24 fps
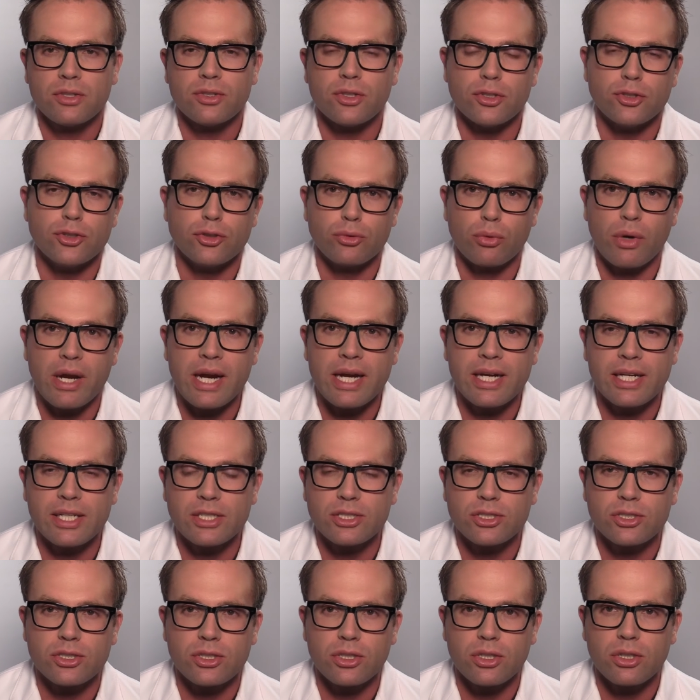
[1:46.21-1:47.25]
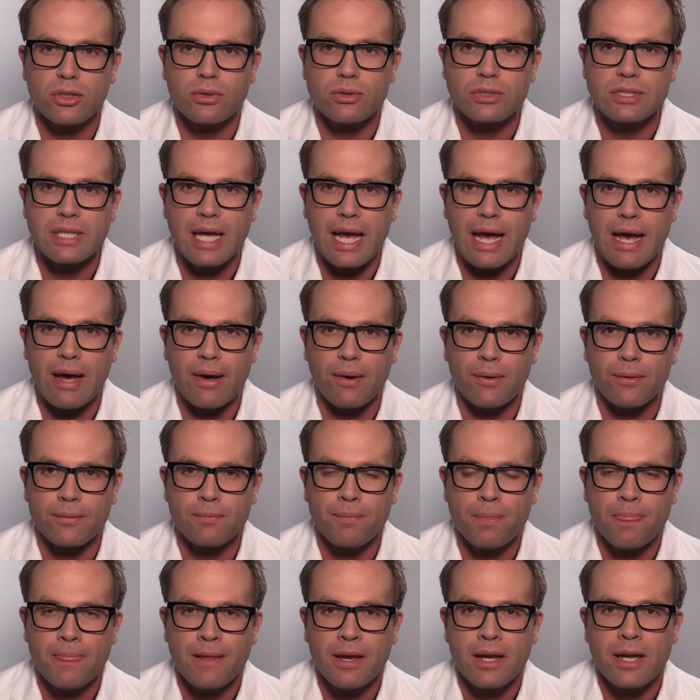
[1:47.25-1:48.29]
the drainage to go
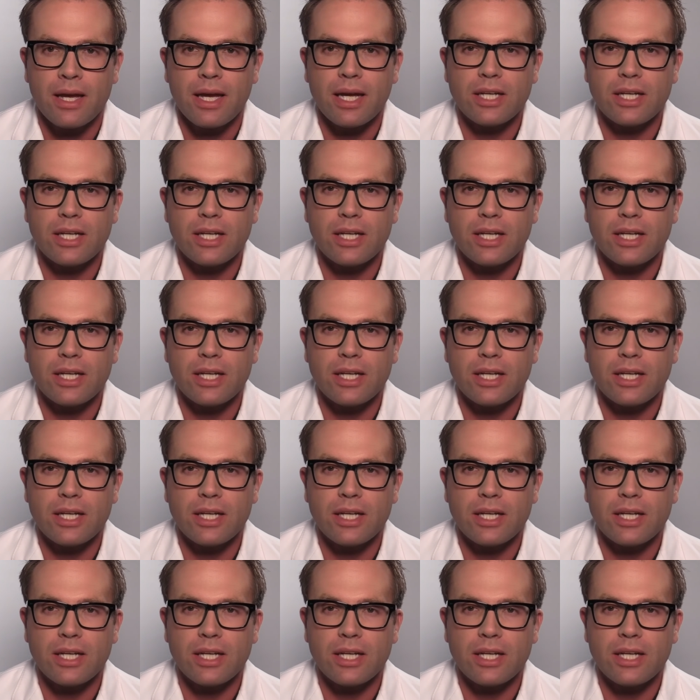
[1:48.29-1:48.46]
down,